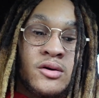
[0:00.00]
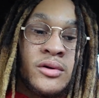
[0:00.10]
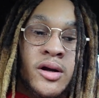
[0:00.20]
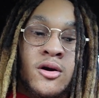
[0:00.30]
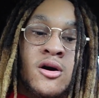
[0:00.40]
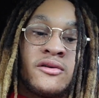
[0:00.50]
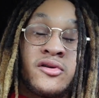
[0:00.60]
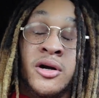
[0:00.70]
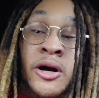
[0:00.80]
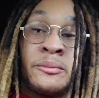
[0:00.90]
on their car
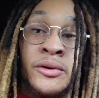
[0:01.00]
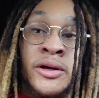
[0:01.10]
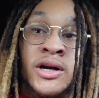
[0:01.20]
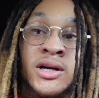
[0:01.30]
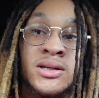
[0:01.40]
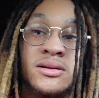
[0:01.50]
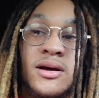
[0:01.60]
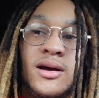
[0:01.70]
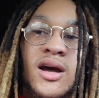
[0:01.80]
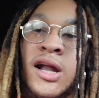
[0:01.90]
for a couple years
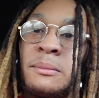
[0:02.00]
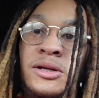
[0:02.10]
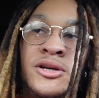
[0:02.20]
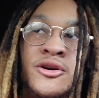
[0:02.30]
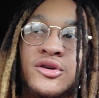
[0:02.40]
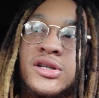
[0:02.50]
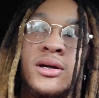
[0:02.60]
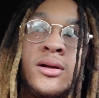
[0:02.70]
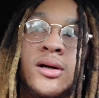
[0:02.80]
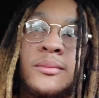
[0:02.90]
and the material
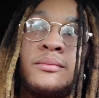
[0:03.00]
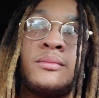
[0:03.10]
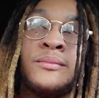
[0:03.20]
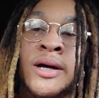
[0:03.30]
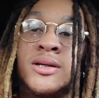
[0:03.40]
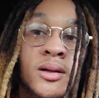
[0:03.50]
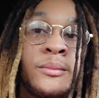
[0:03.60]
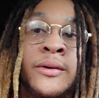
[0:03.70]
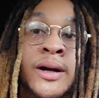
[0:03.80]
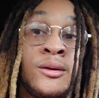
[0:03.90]
still look basically
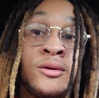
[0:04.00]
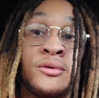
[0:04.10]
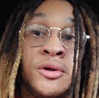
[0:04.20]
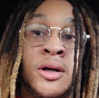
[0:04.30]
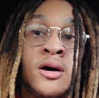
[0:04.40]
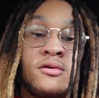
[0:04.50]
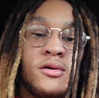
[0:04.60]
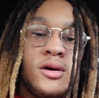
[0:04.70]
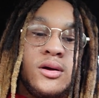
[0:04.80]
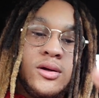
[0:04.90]
brand new, you know?
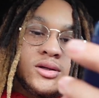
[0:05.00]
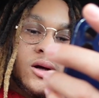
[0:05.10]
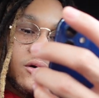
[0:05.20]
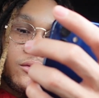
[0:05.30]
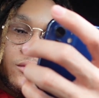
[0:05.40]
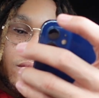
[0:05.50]
So